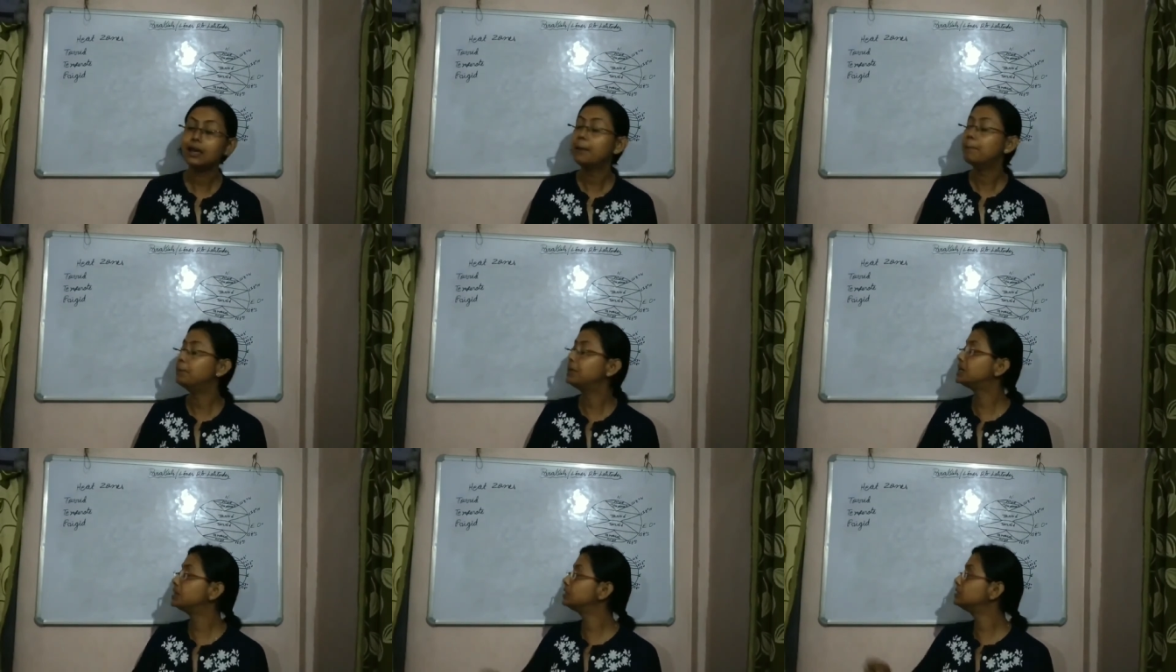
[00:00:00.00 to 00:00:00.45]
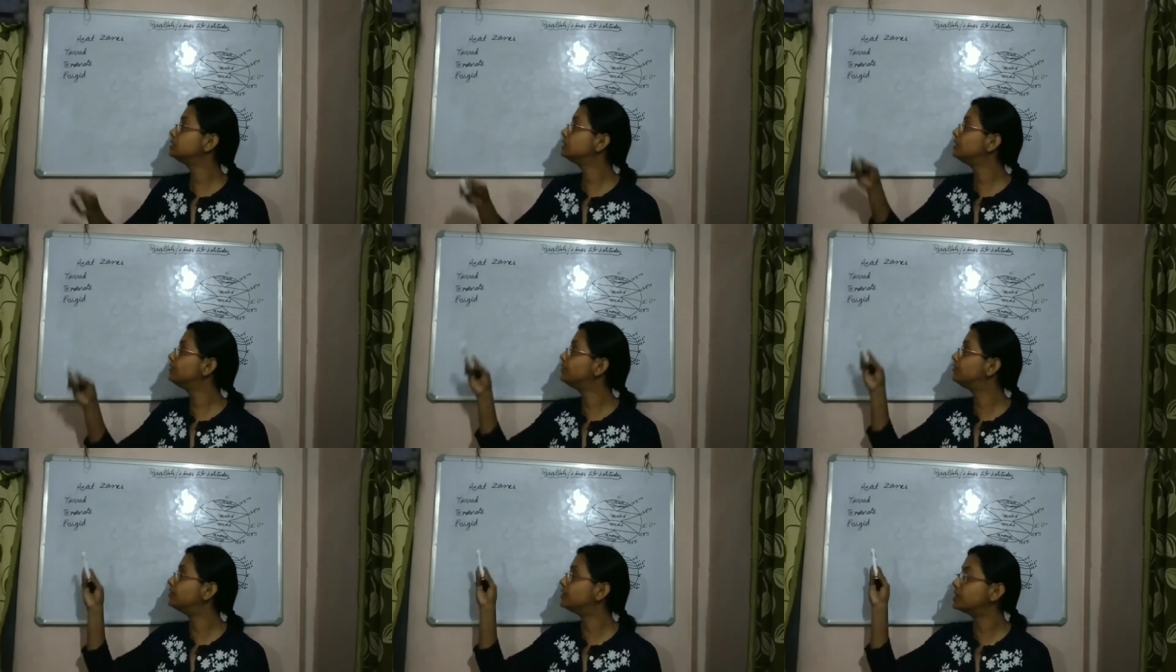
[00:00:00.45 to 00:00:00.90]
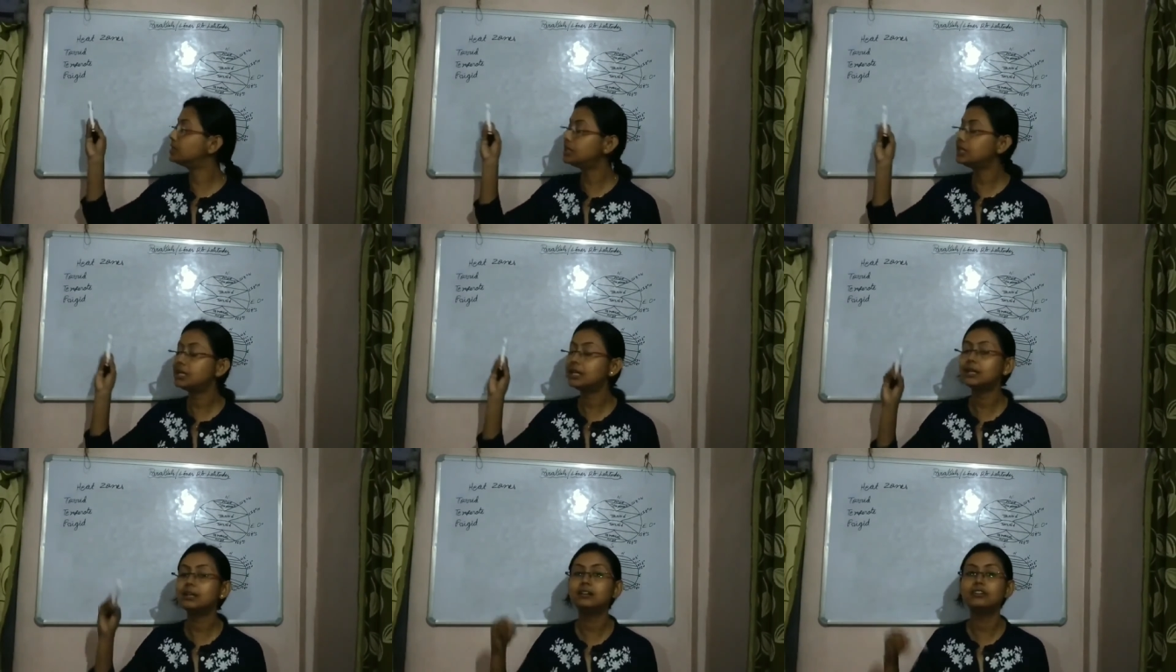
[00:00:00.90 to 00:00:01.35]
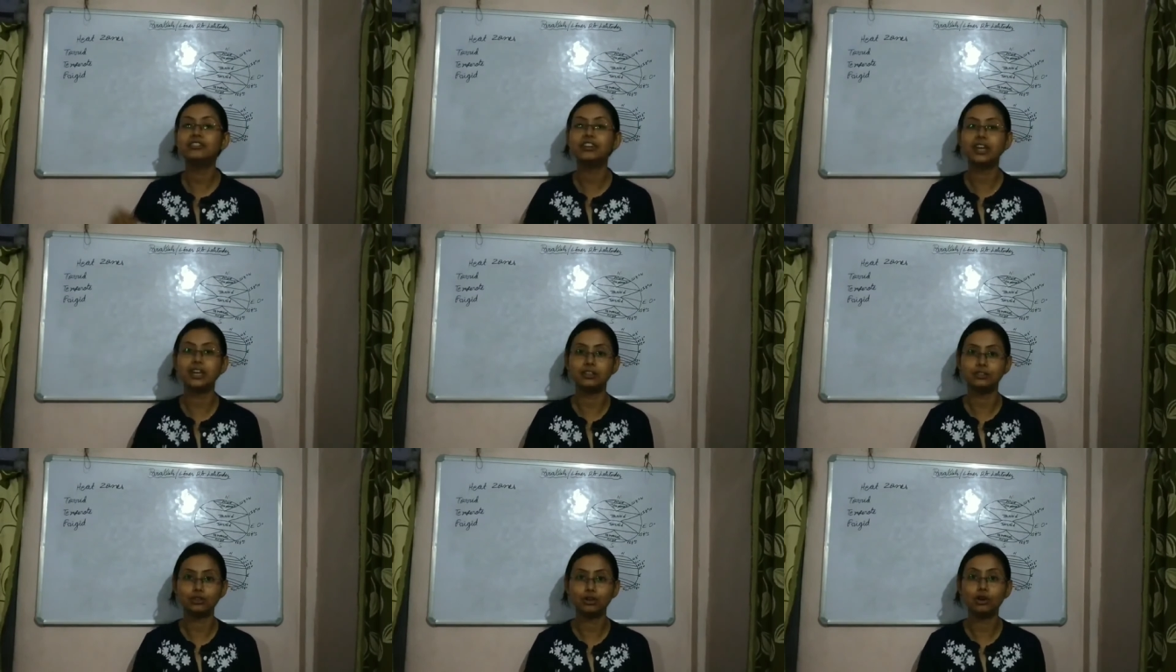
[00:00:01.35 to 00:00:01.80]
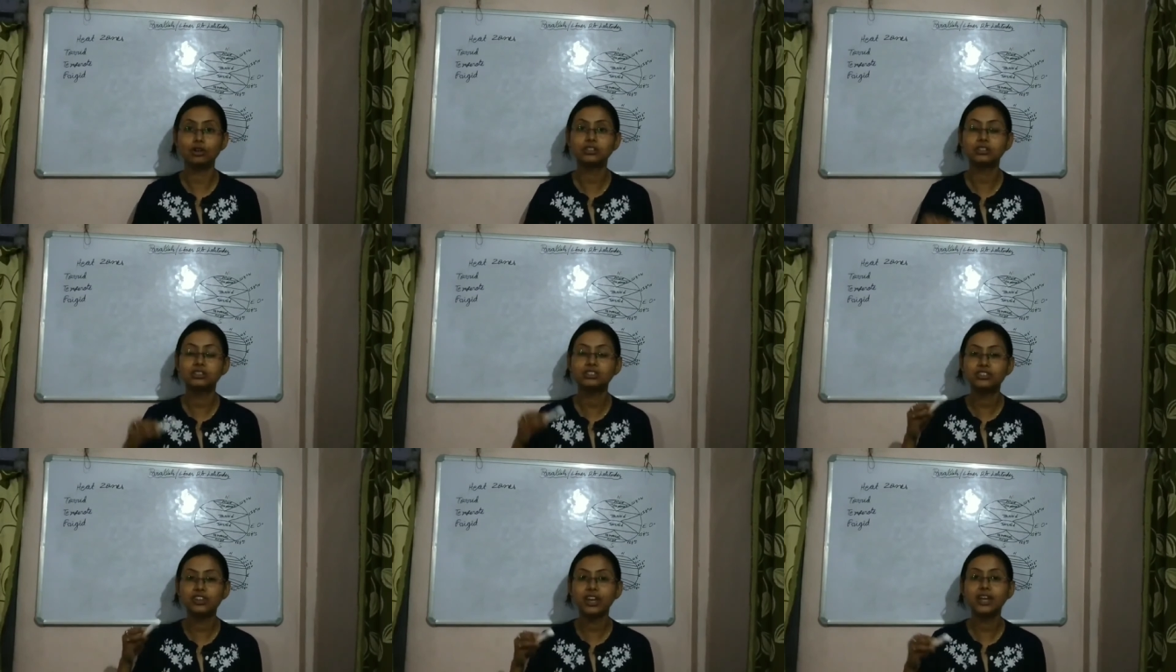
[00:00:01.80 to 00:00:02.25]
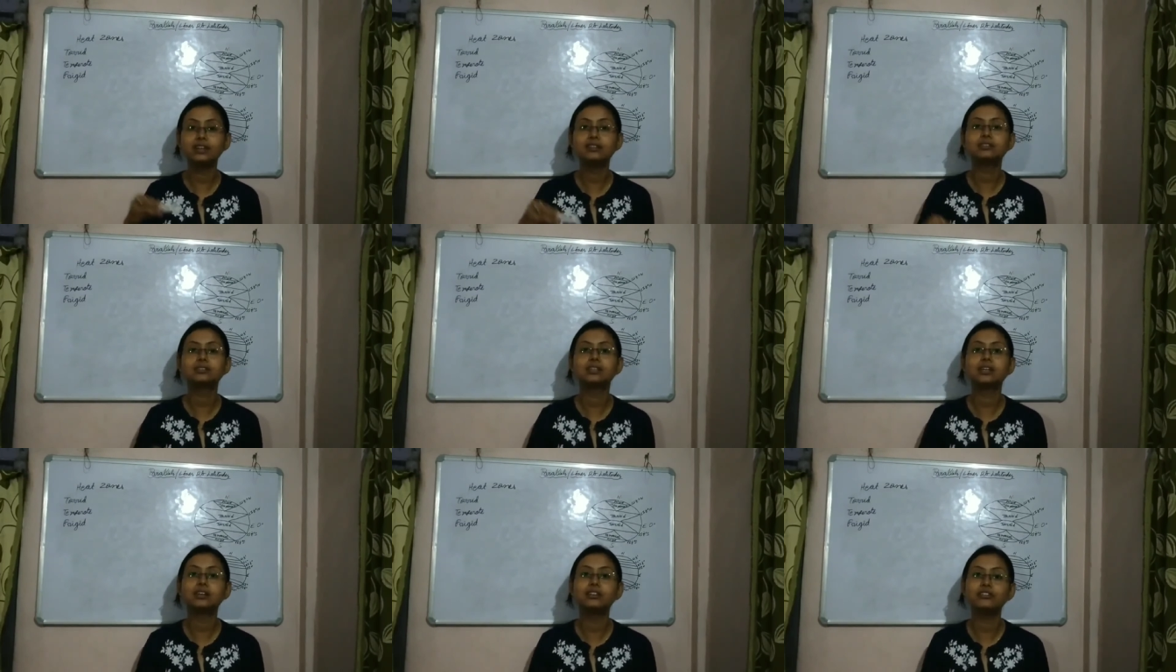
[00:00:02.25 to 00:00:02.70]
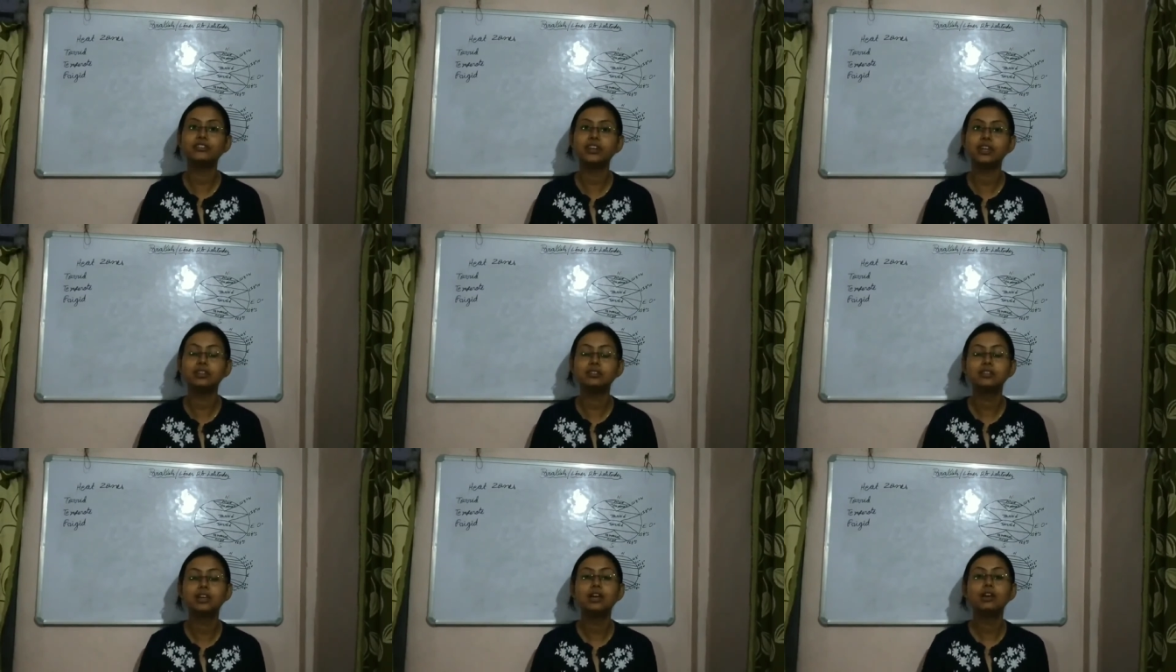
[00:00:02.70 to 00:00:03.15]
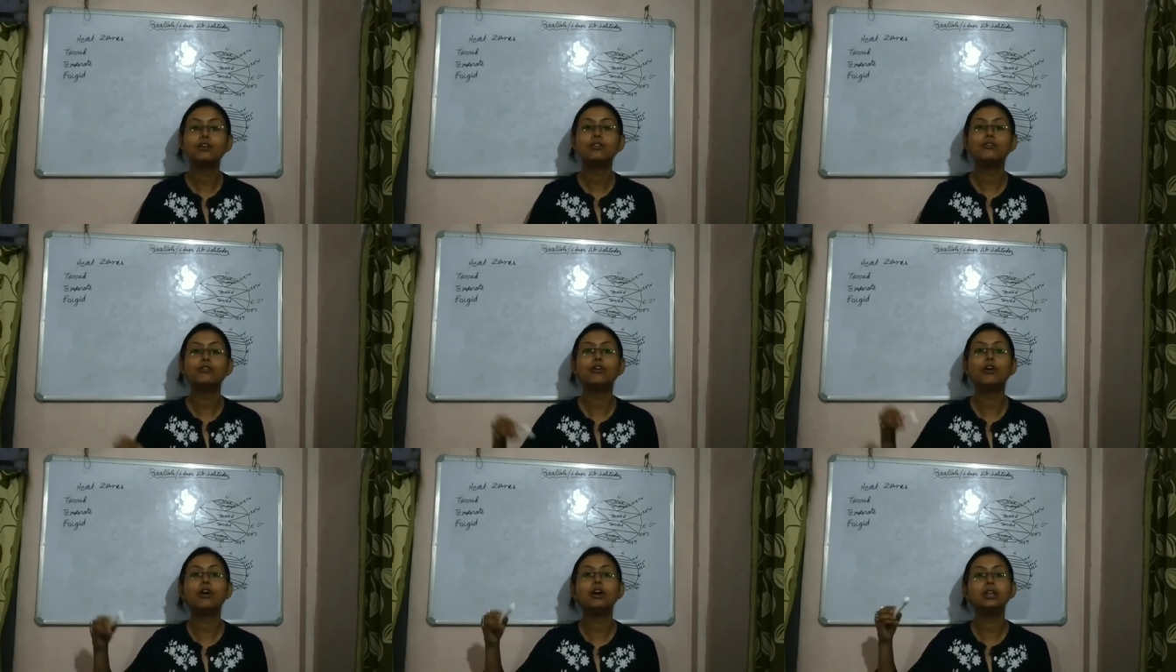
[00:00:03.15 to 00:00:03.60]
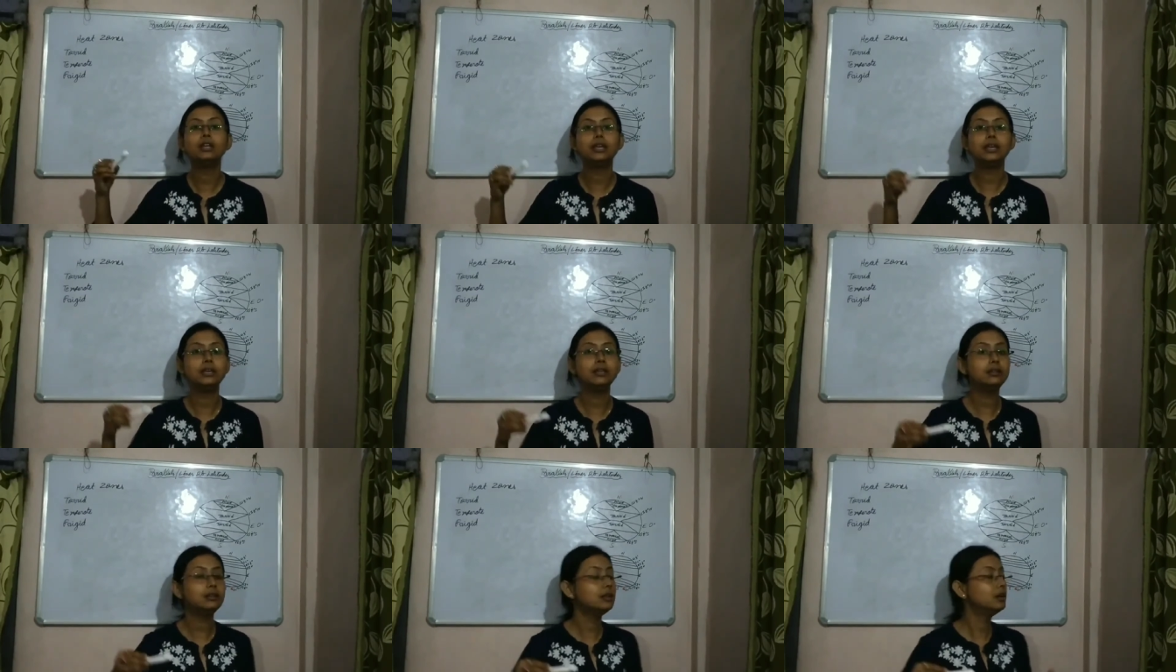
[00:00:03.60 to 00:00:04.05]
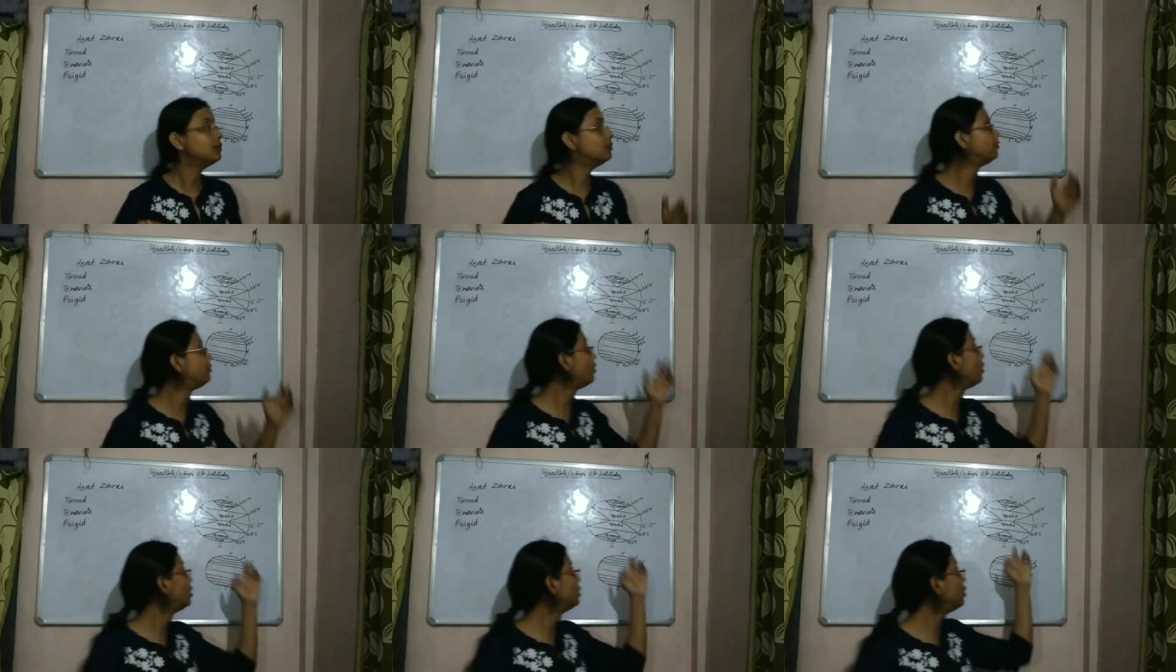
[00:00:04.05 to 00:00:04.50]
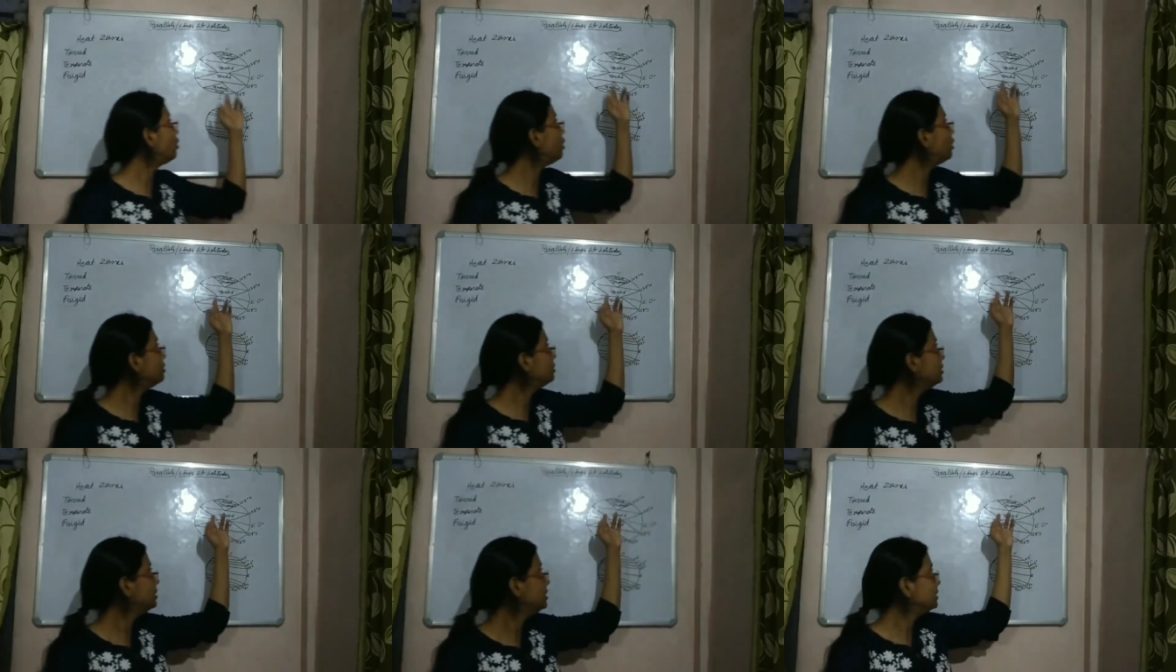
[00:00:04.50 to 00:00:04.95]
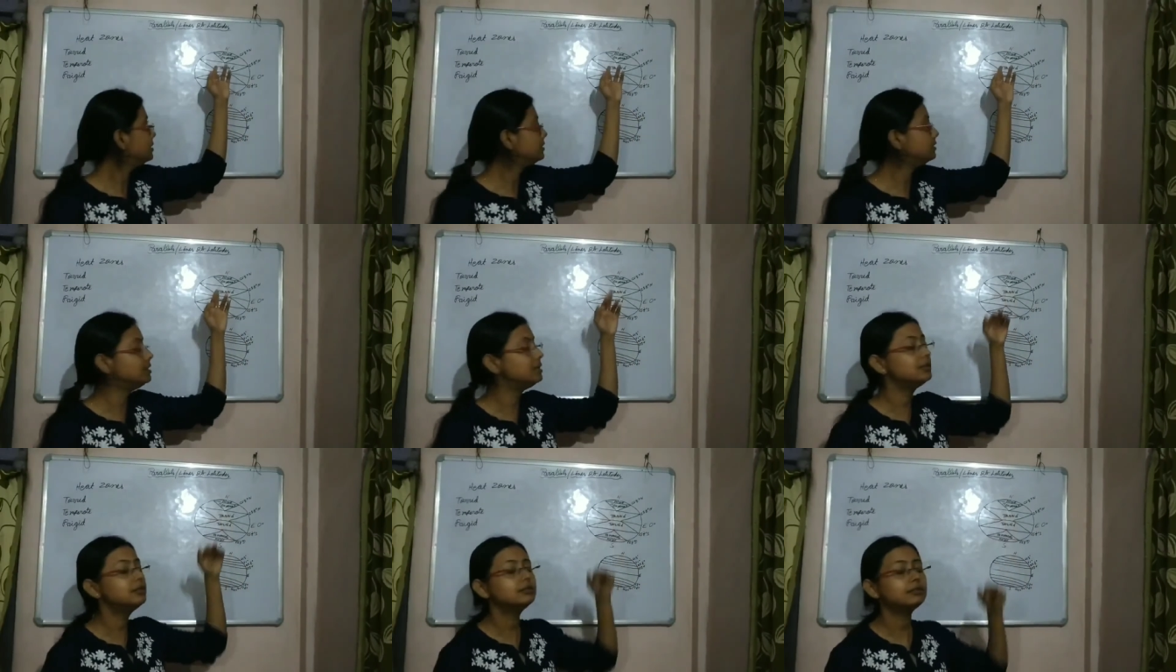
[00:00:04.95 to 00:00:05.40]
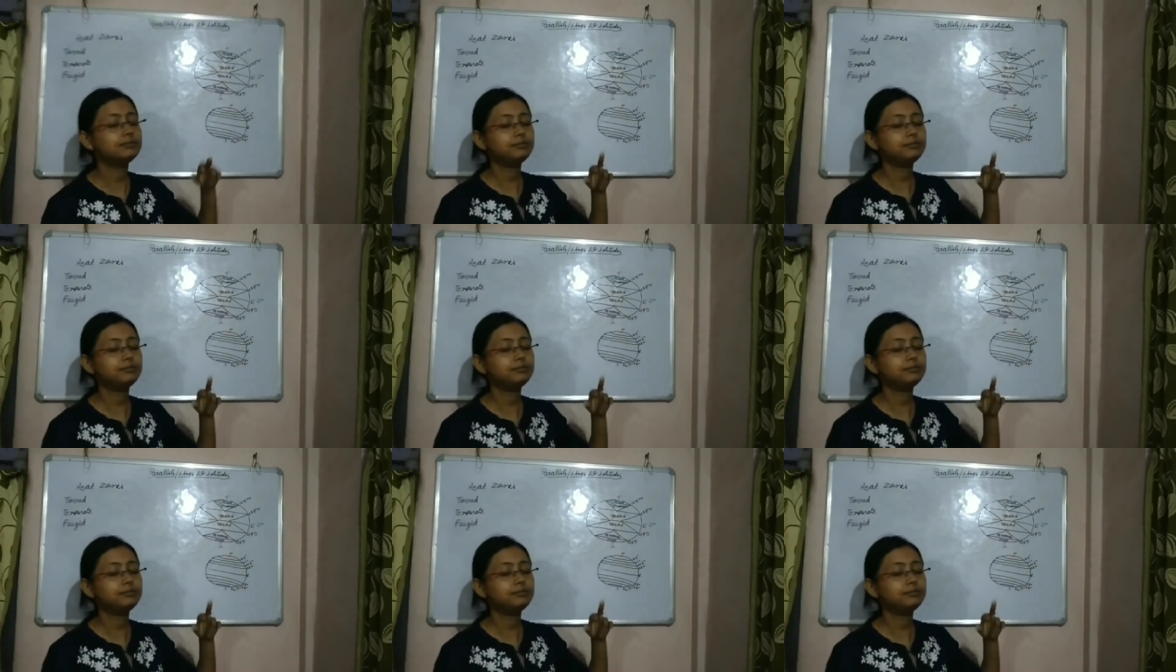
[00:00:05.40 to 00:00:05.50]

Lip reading: Because the vertical rays or straight sun rays fall on this